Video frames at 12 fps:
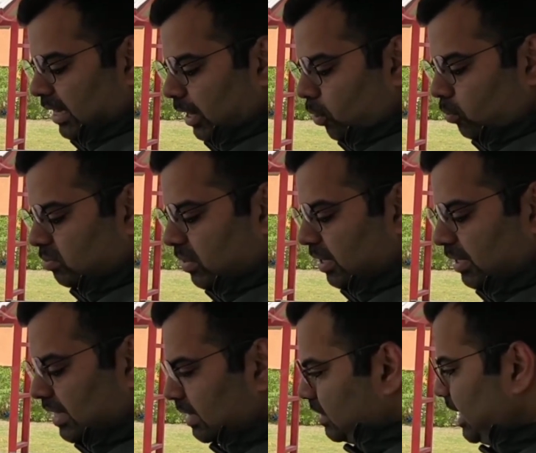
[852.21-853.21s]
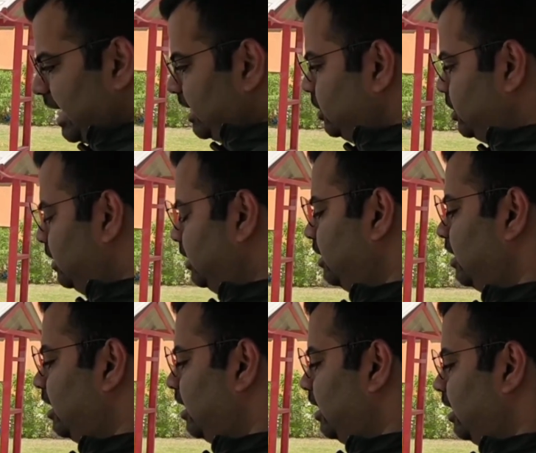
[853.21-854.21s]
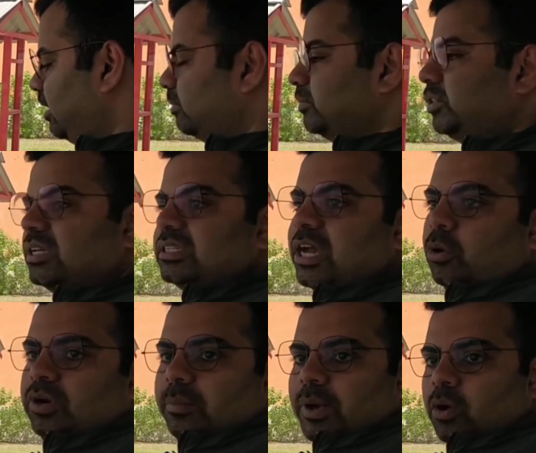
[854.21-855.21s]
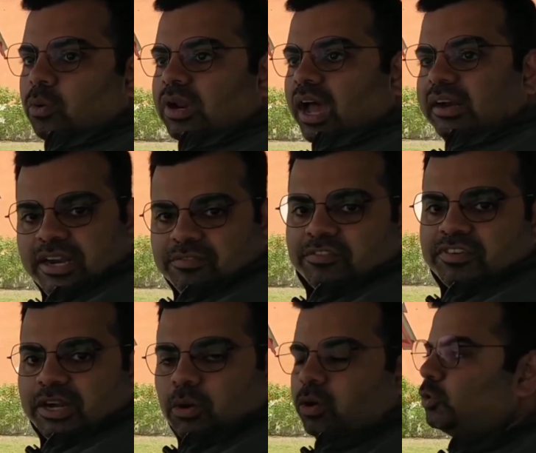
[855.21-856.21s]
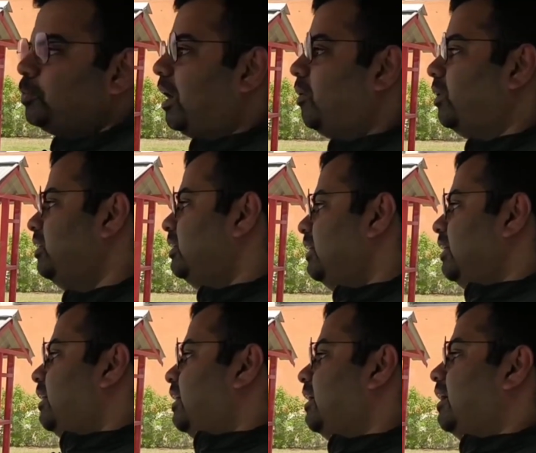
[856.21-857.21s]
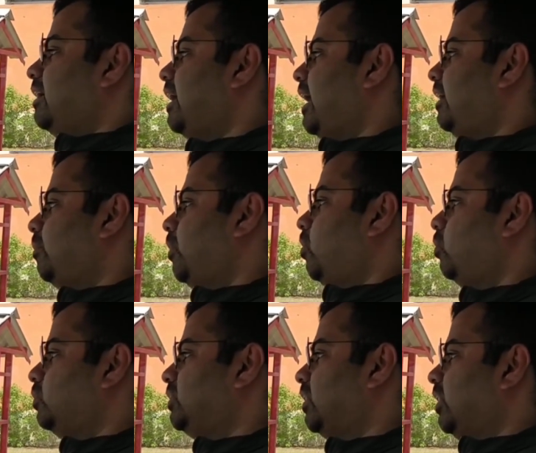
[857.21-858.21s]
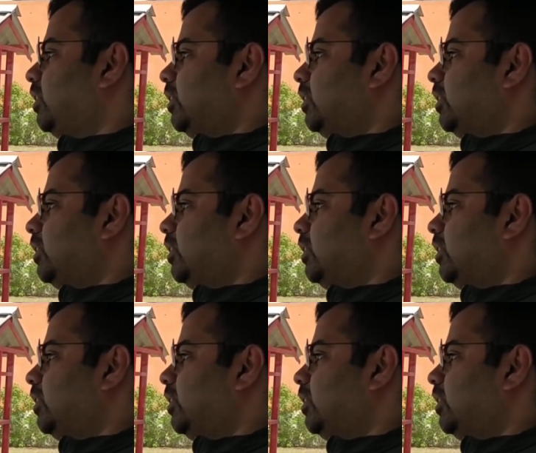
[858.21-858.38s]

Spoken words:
Now, the engine churns out about 115 horsepower at about